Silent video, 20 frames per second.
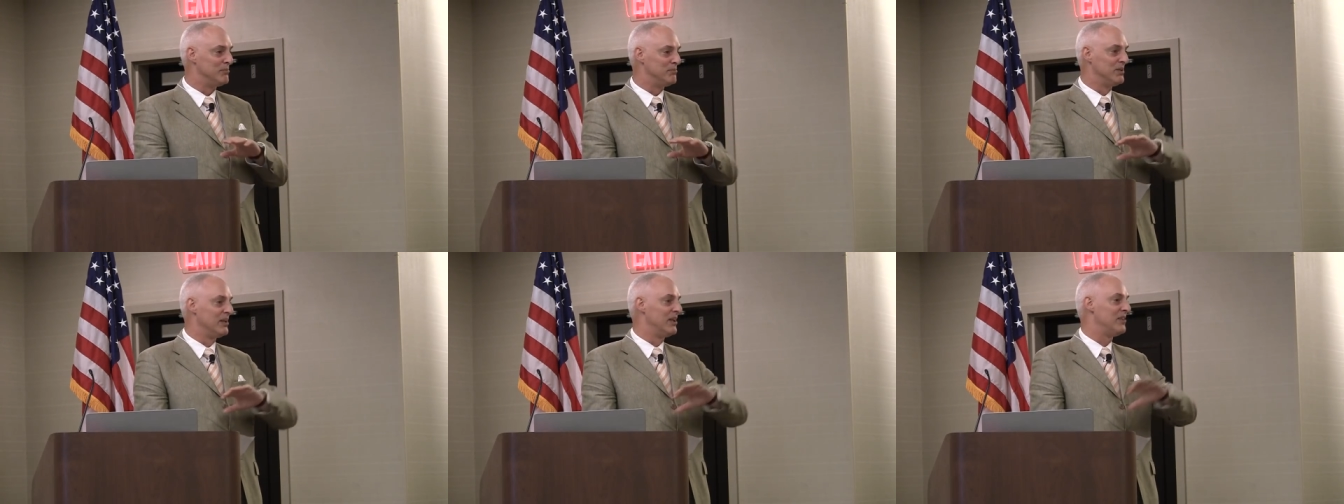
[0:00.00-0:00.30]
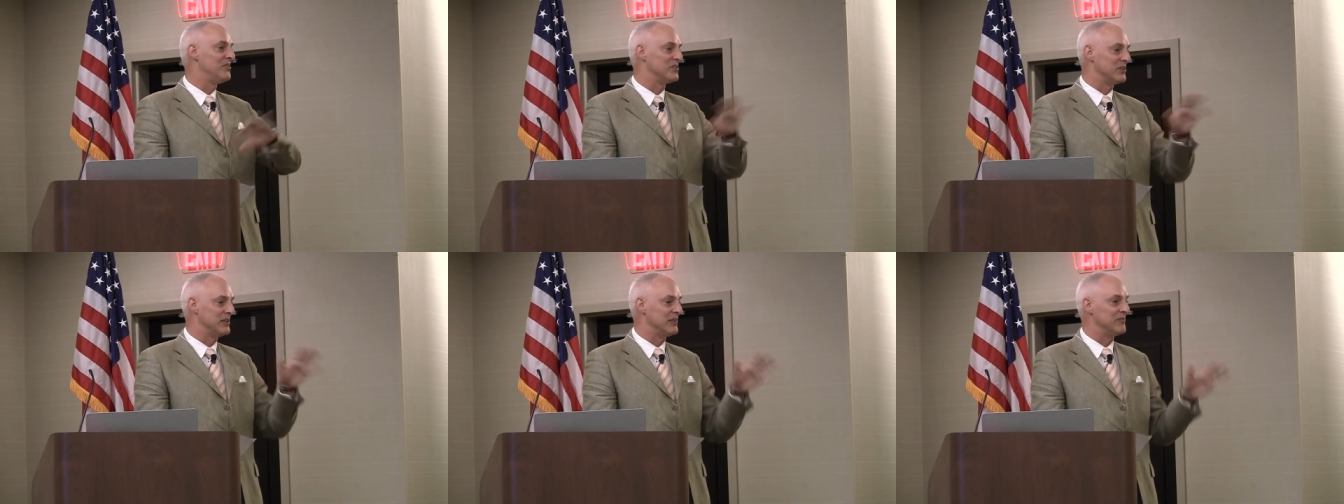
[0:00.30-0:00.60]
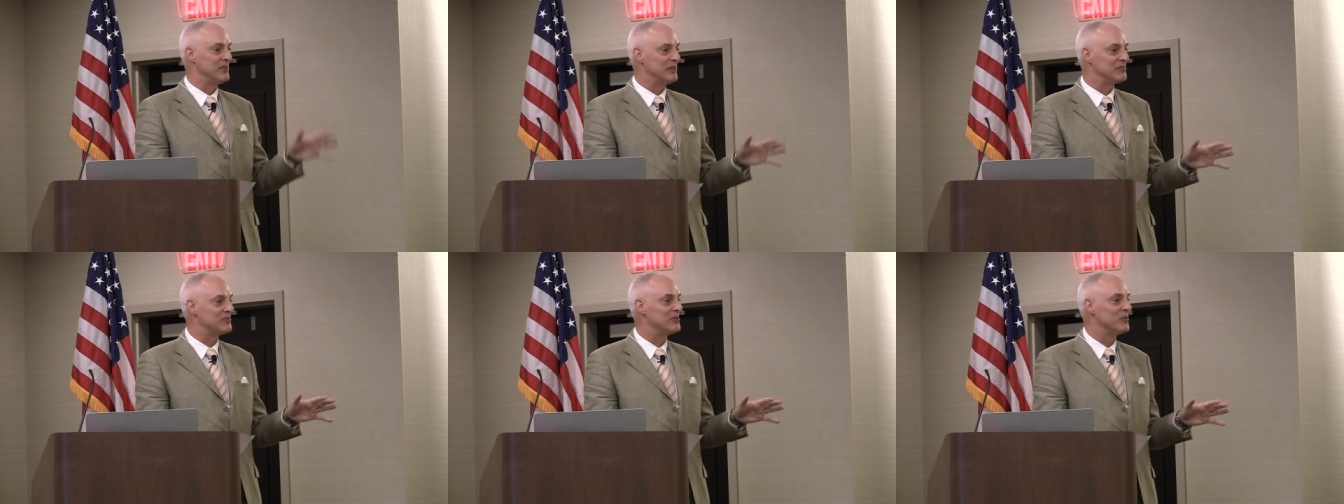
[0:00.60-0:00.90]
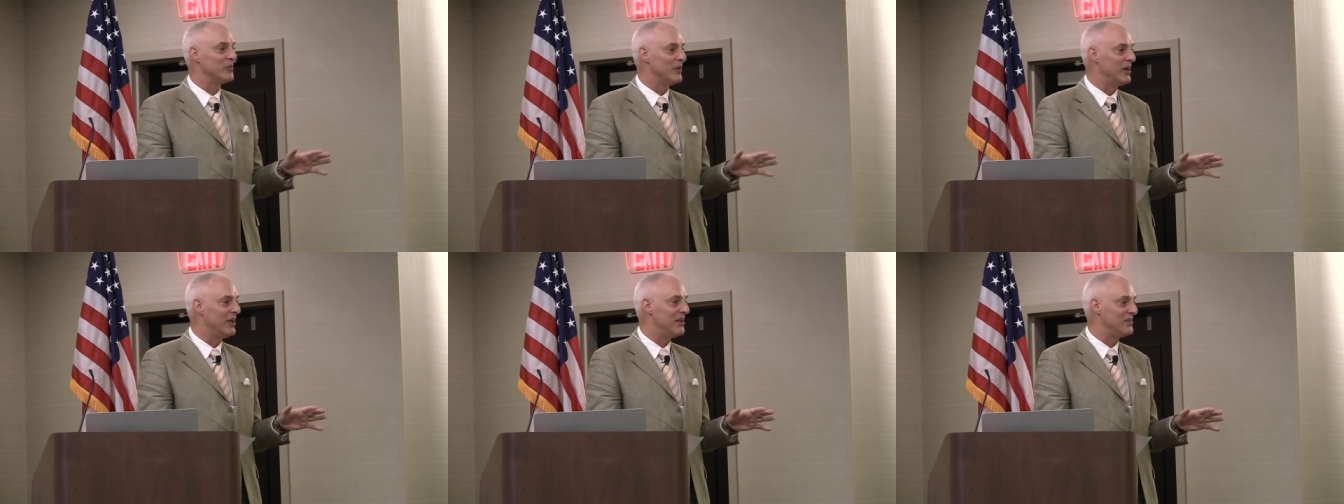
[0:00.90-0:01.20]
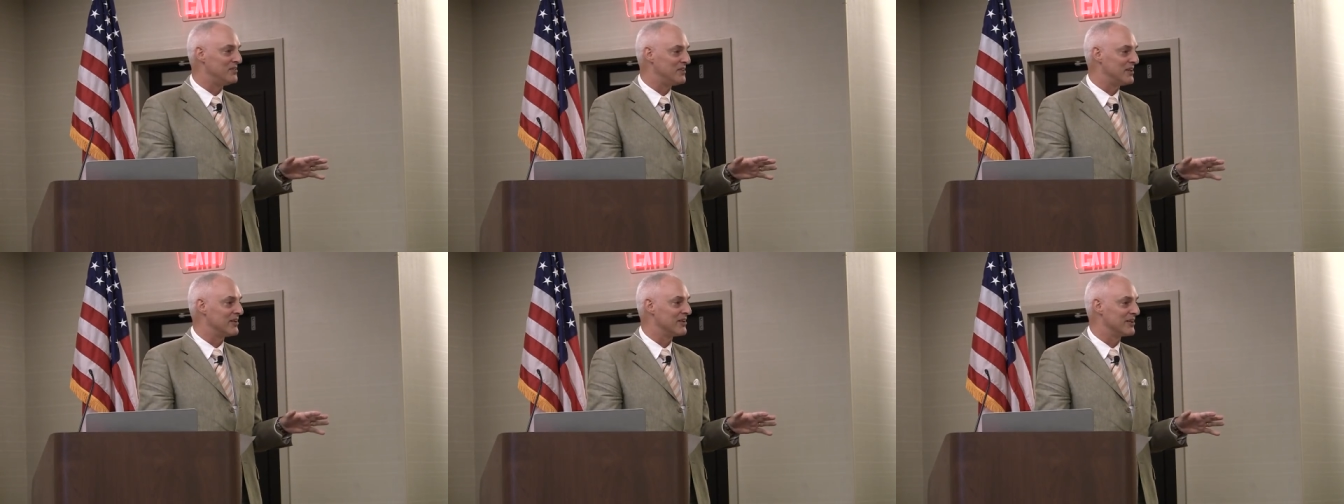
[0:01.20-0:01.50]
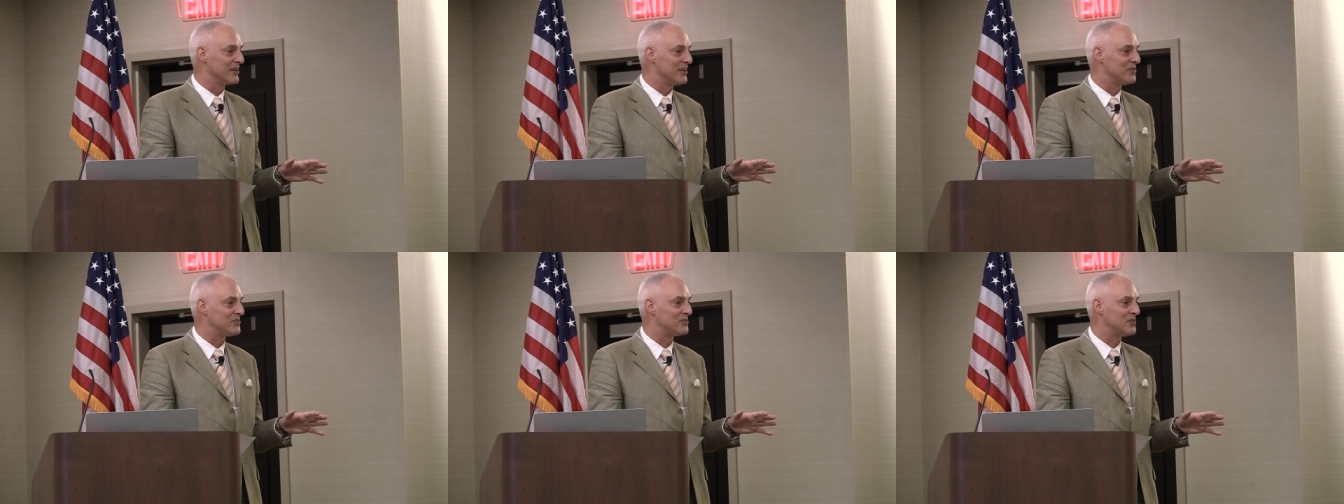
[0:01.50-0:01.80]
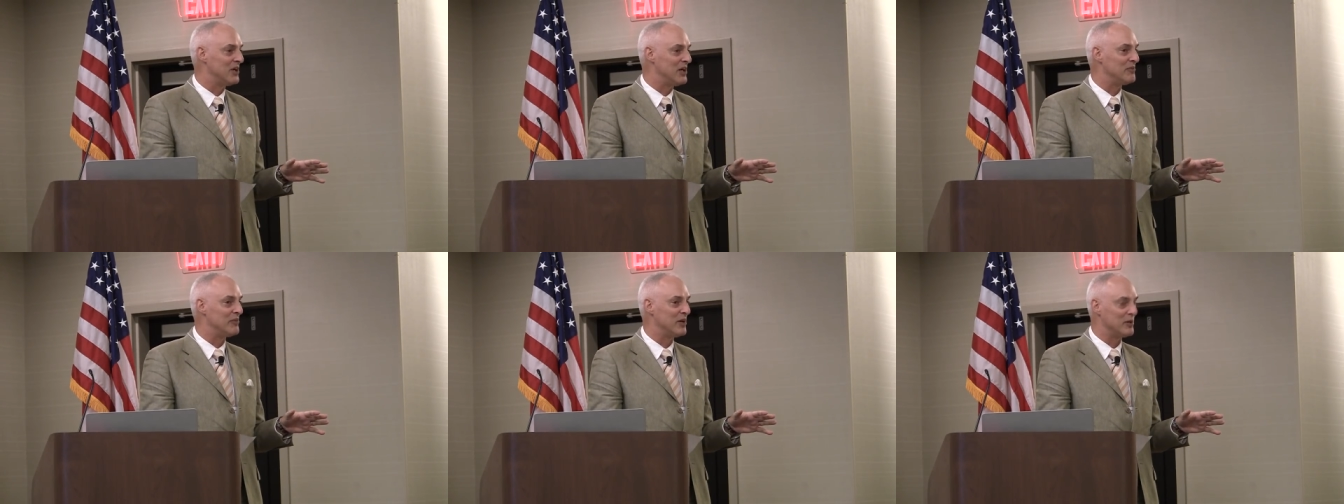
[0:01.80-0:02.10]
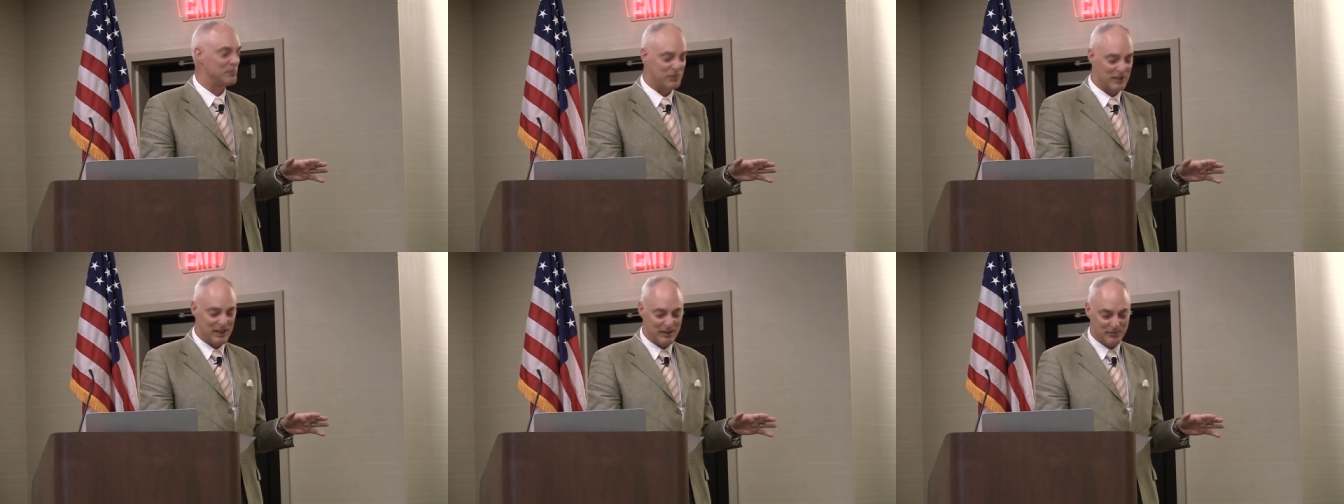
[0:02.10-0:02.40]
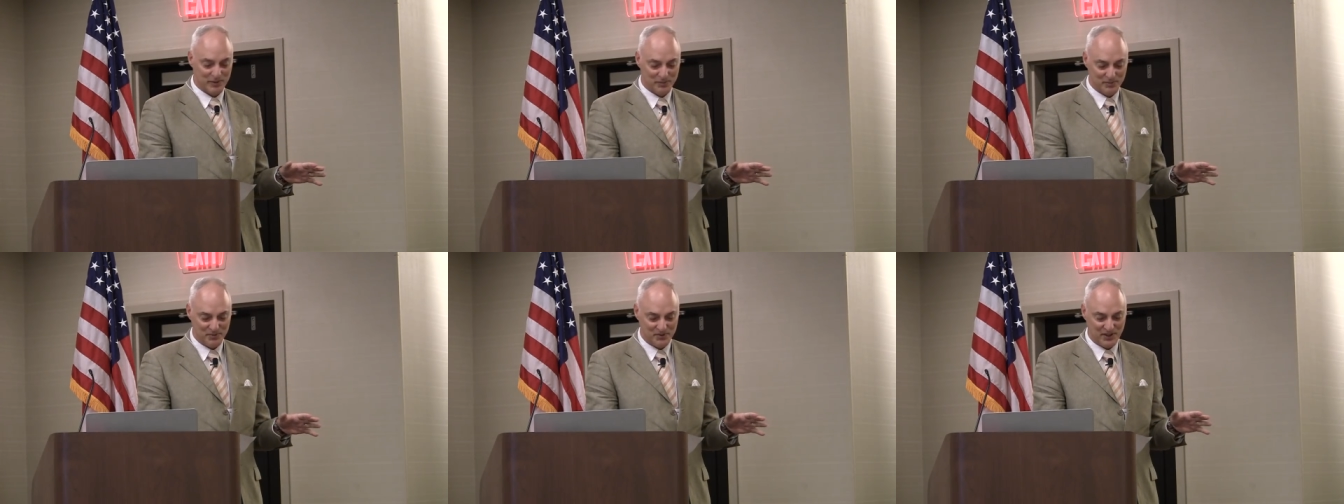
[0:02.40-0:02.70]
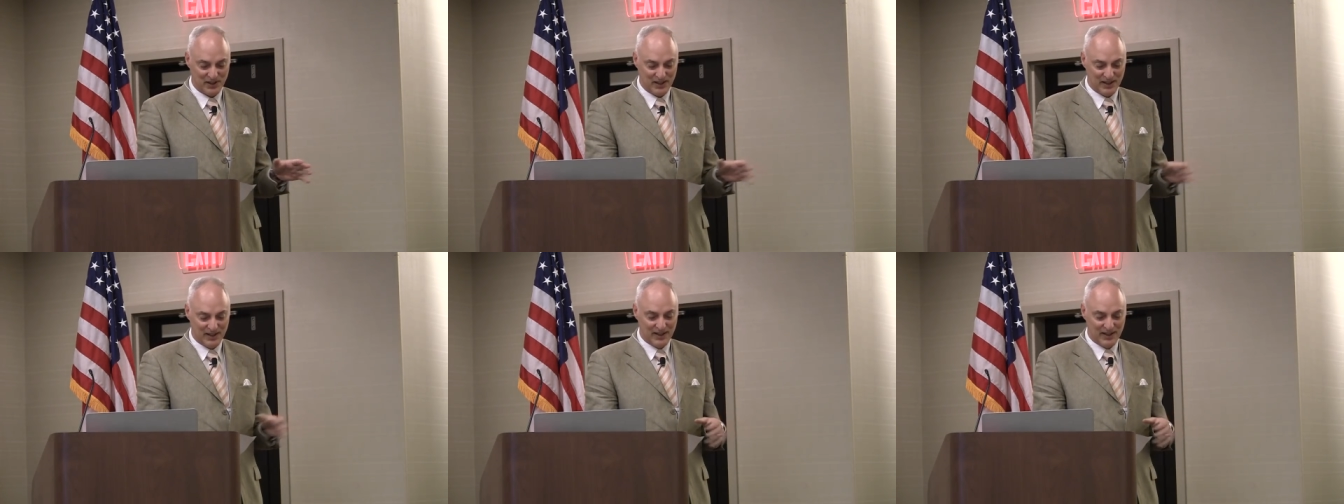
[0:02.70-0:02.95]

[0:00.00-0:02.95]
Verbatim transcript: blizzard of different ways that are going to solve our problems.